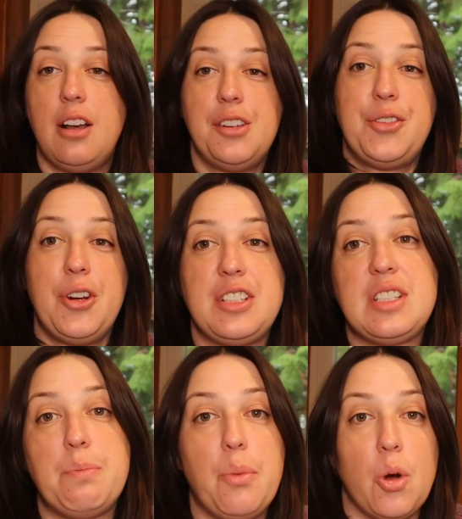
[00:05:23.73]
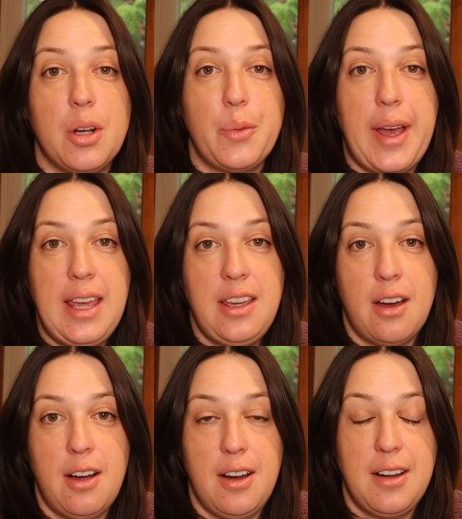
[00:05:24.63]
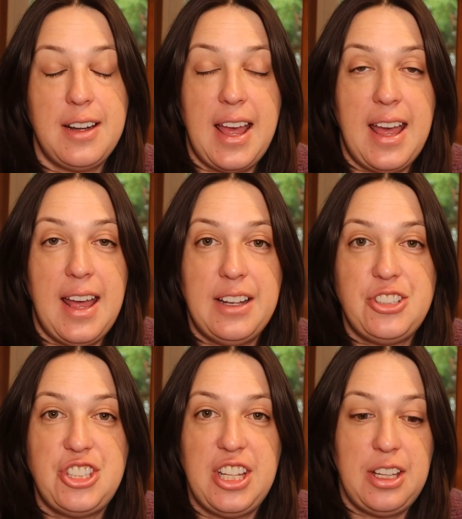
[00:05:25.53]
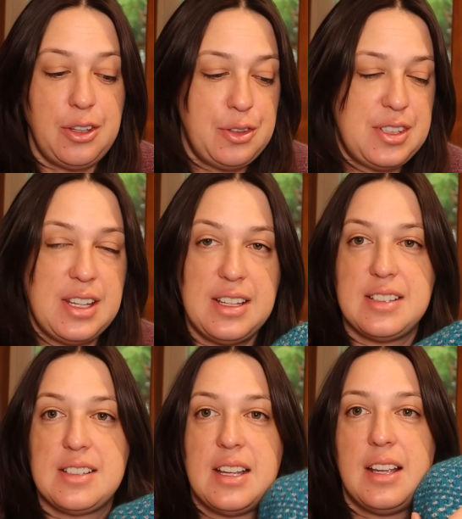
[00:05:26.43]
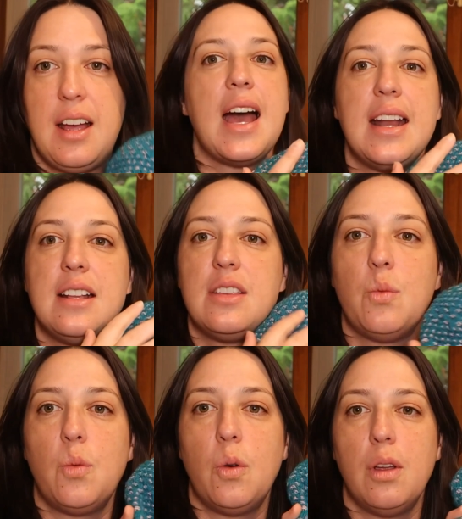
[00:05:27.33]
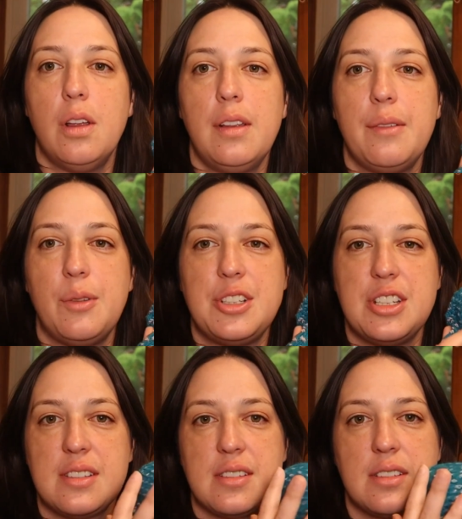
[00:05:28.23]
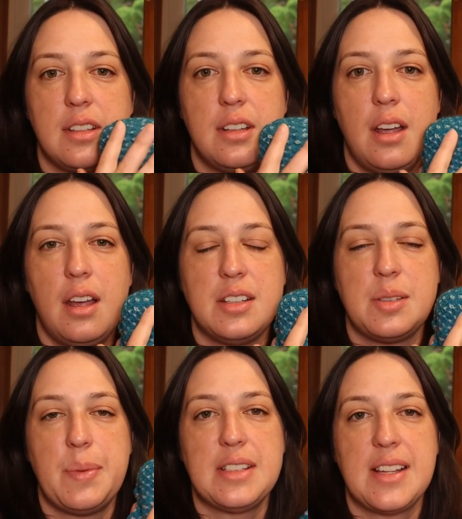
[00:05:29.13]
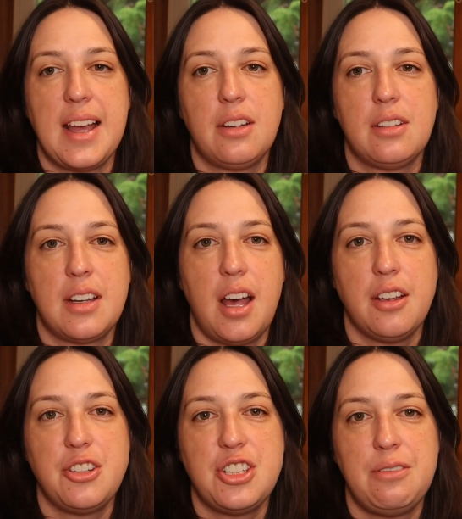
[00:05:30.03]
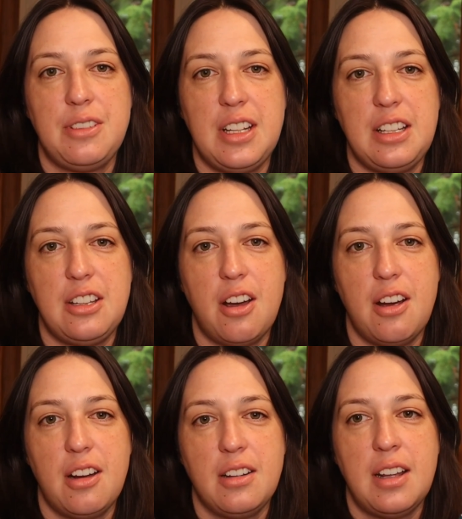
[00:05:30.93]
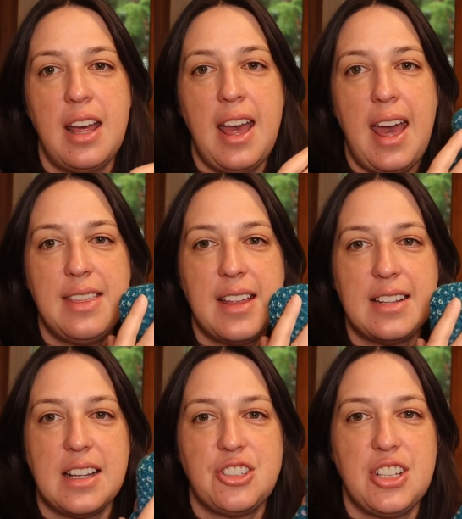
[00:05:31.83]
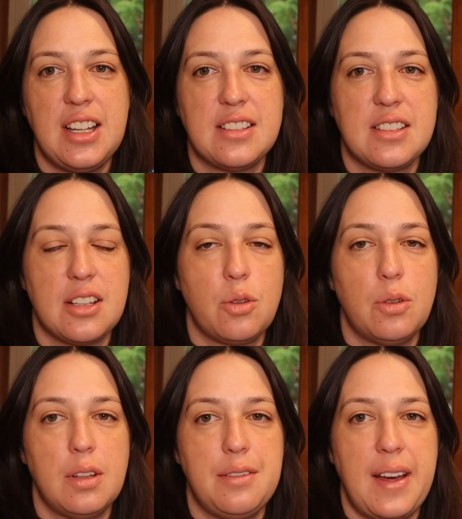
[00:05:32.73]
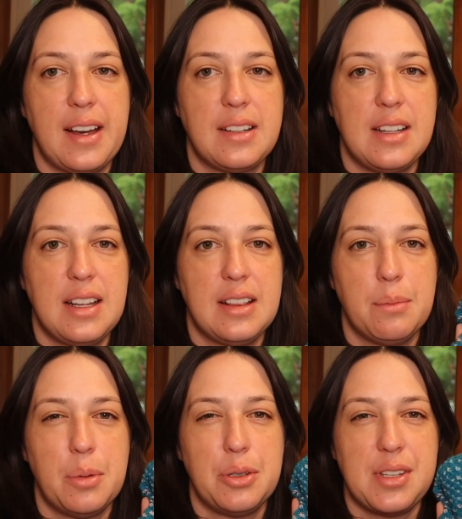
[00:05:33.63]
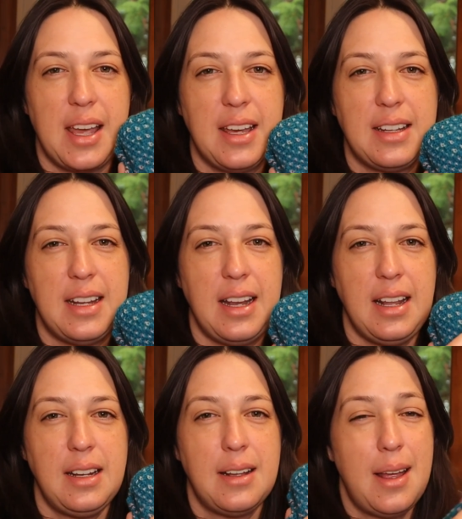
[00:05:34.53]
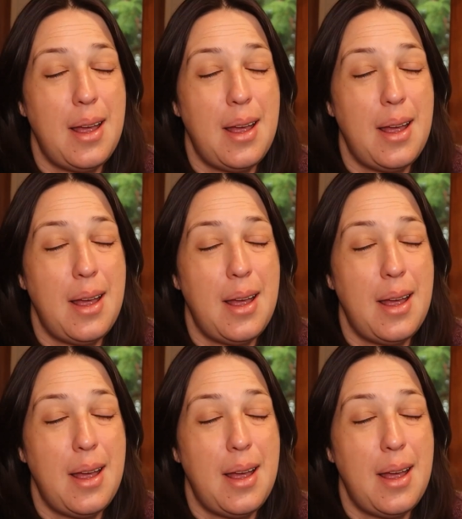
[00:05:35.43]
calls for a sport weight yarn, and she uses dyed in the wool, which is a spin cycle color shifting yarn, and that's how she gets the cool effect in the mosaic knitting.